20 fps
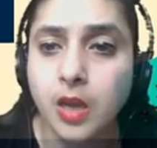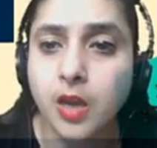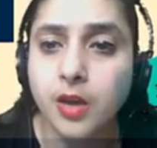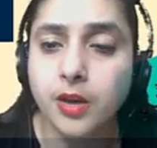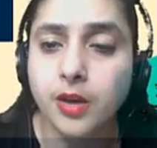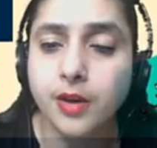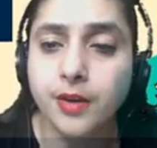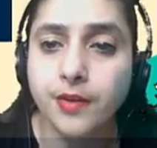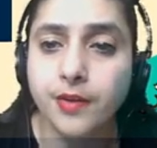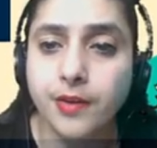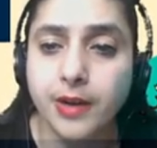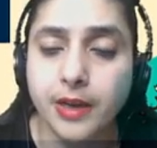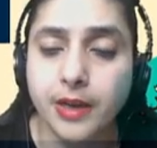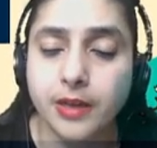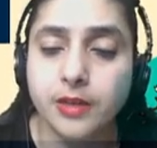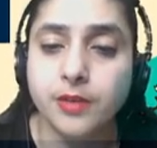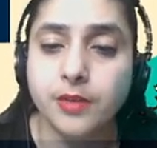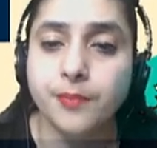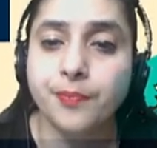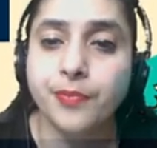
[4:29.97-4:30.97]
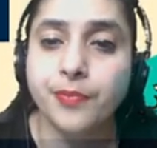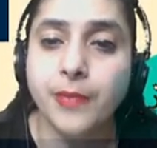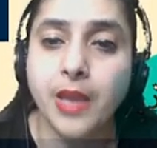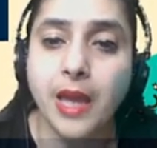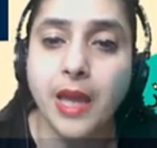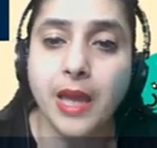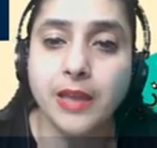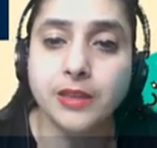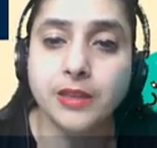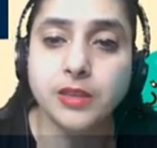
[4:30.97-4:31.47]
correct.
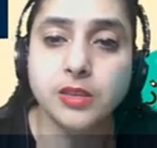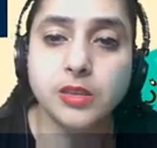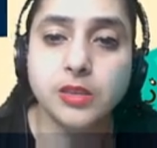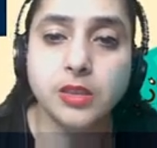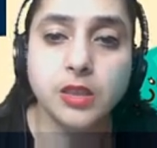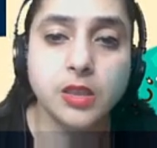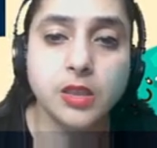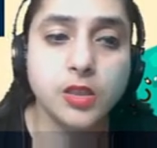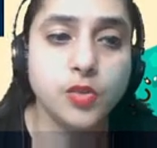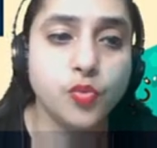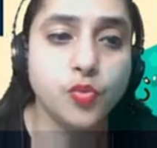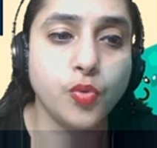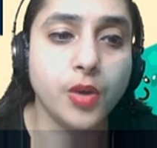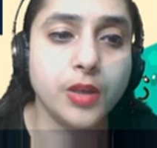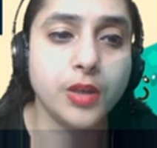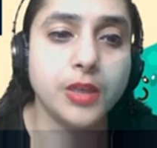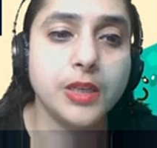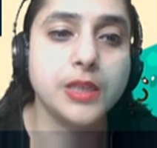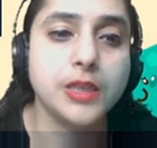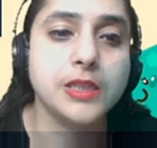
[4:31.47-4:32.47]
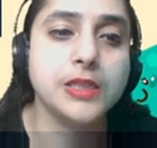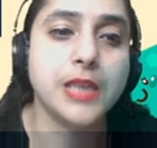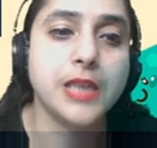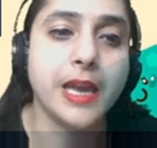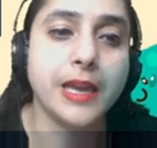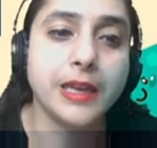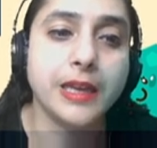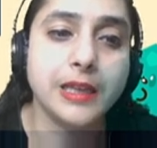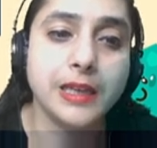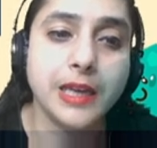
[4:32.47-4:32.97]
And the third one is
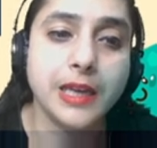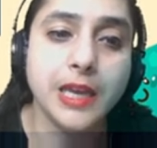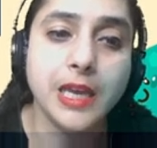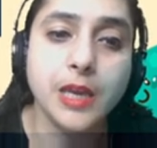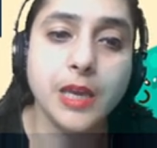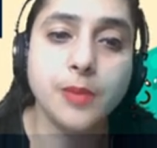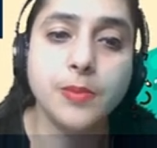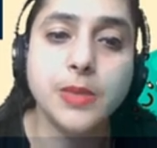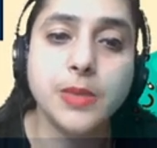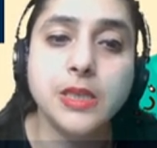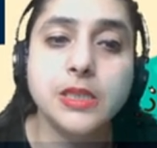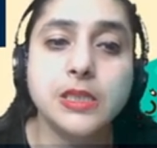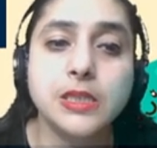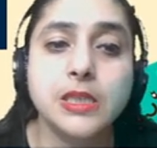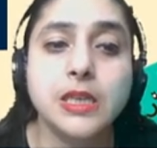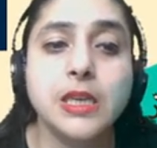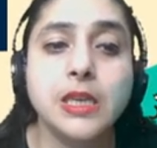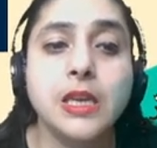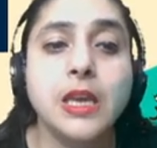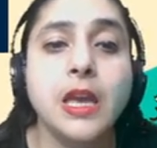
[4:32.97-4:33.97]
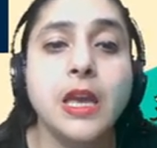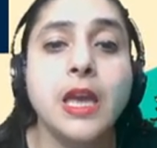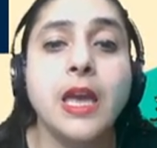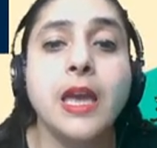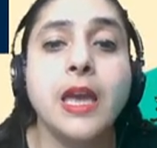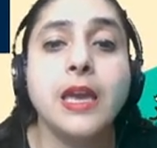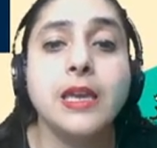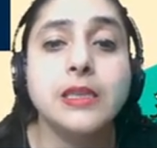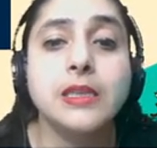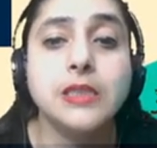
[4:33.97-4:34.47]
angle ABC
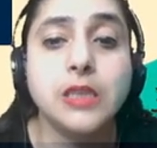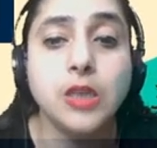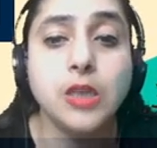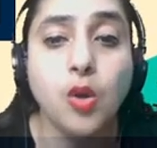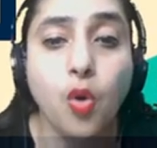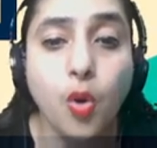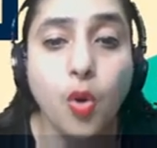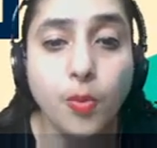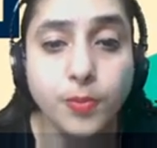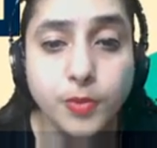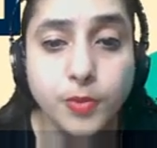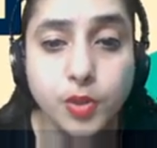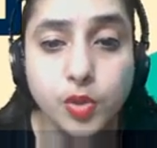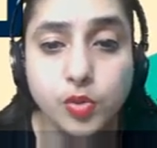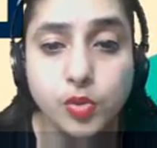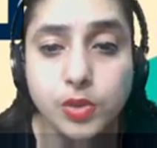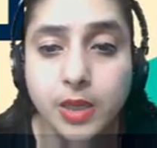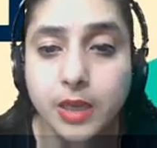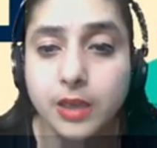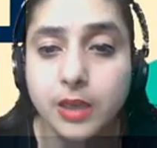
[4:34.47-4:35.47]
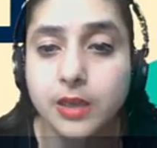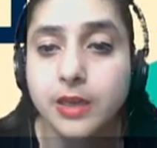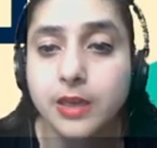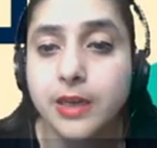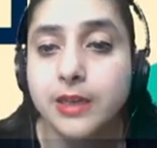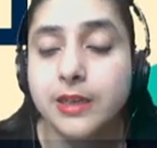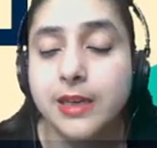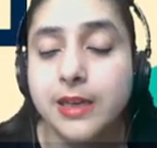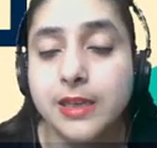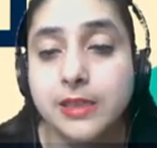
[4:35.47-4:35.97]
is an obtuse angle and
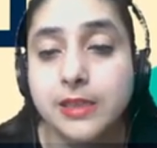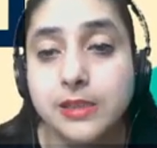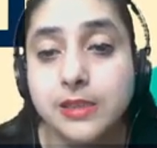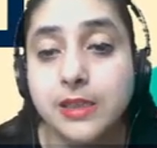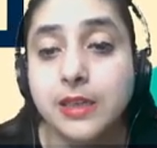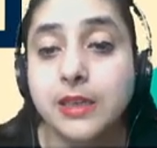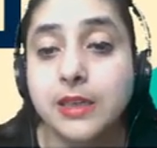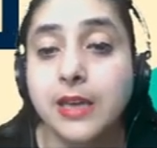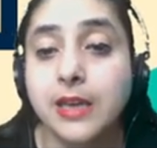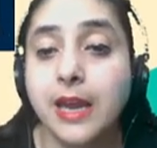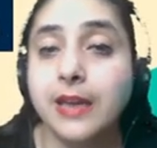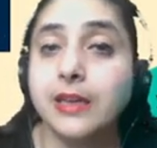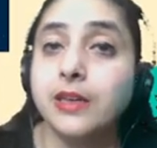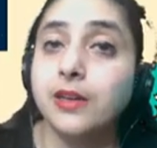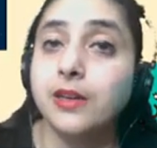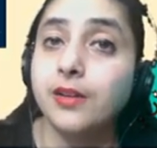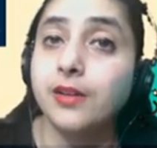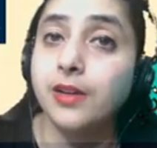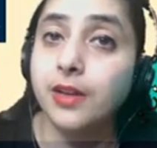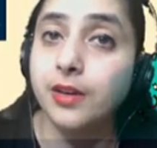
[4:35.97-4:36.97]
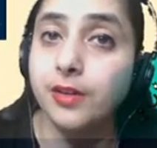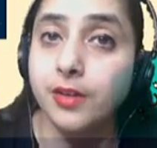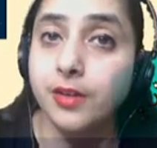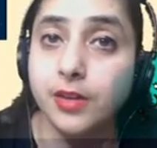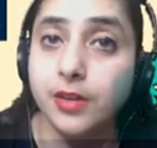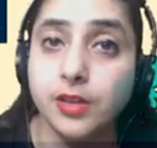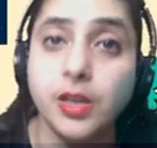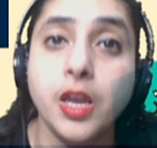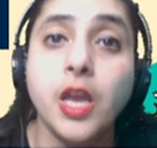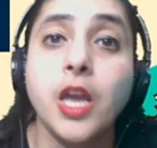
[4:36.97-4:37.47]
less than 90 degree.
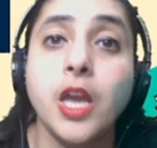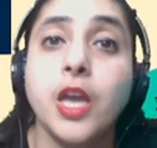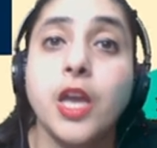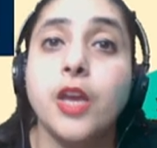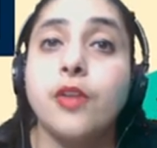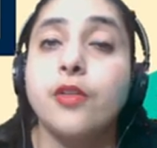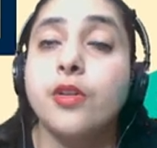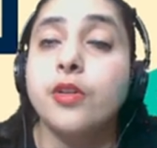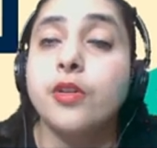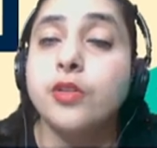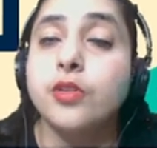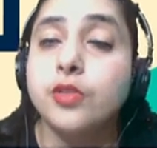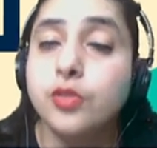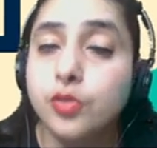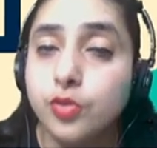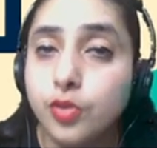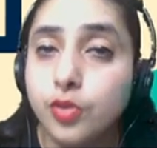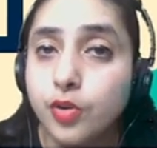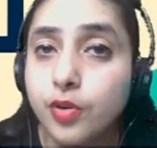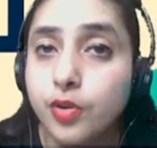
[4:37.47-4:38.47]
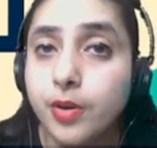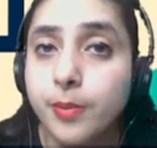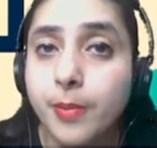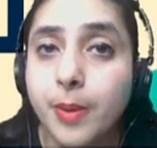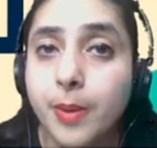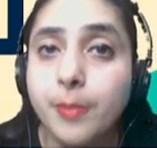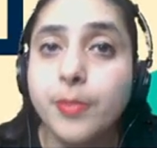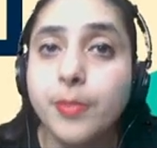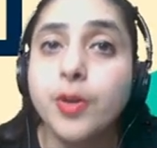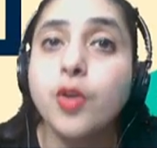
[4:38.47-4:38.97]
Do you
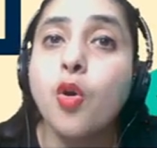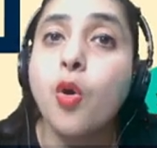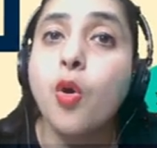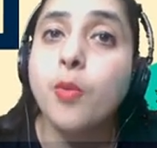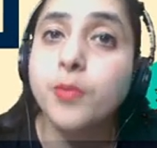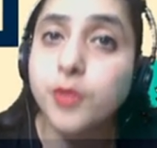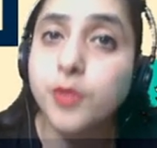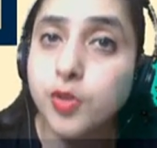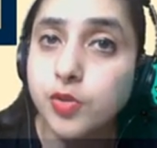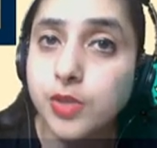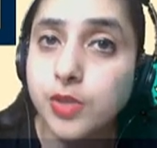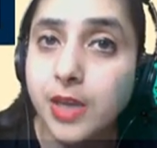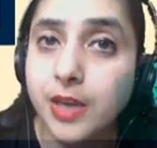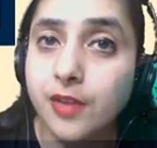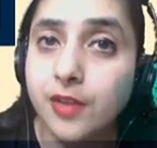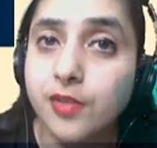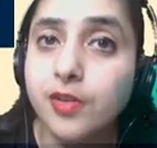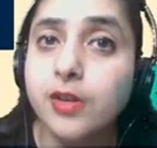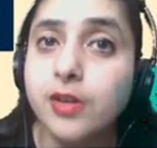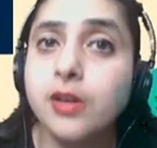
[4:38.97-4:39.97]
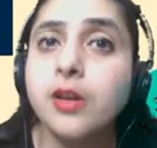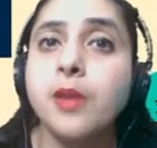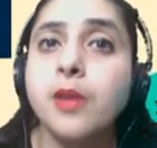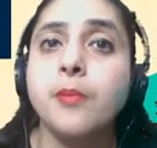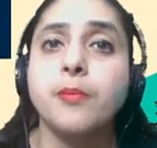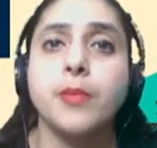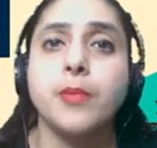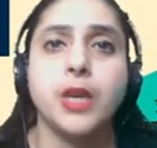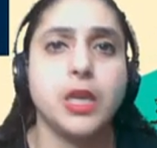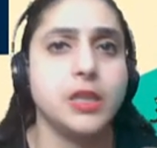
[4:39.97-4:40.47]
remember obtuse angle
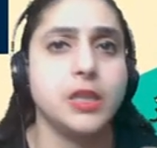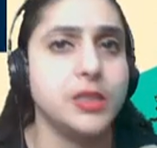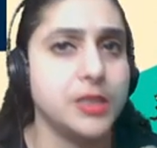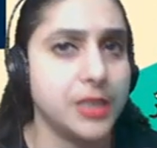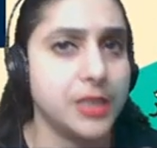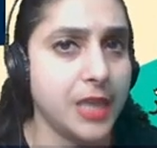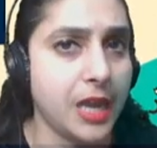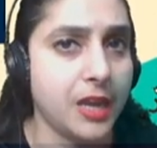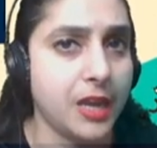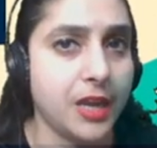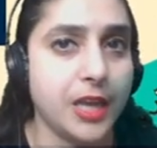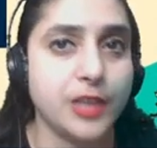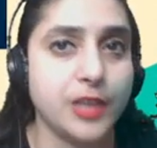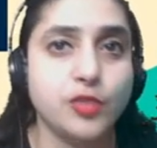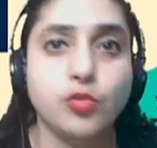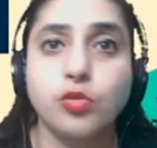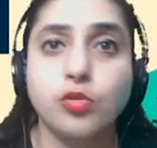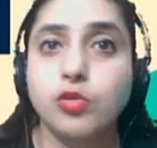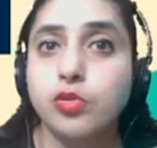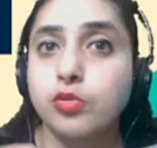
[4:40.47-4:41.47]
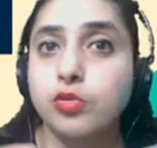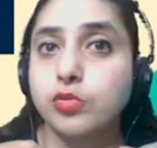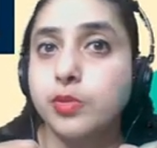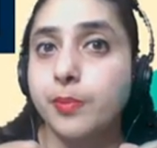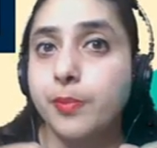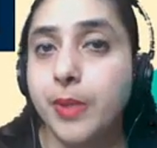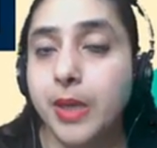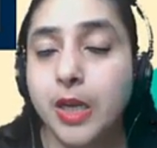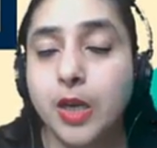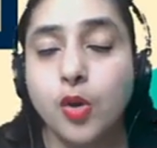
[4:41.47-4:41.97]
means, yeah, I told you the
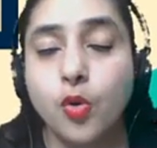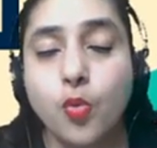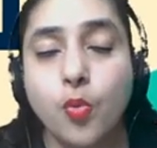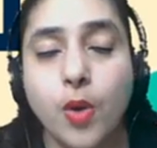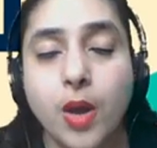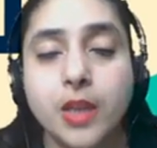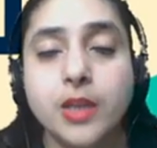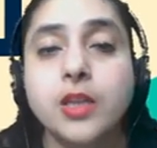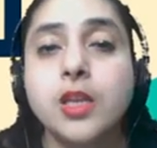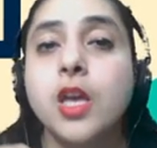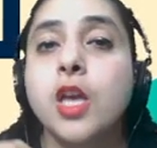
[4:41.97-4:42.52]
bigger one.